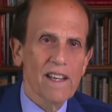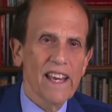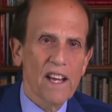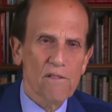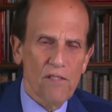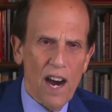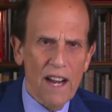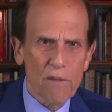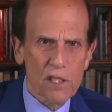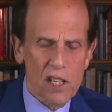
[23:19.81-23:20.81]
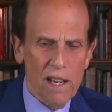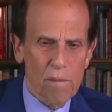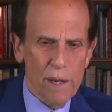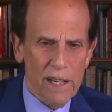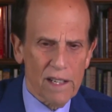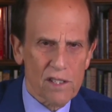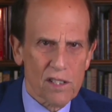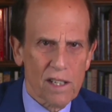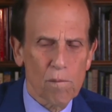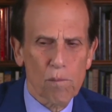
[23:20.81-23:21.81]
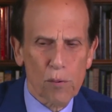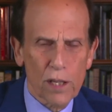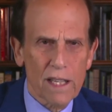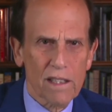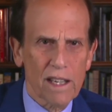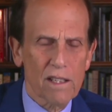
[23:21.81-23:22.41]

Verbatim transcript: in five or 10 minutes, completely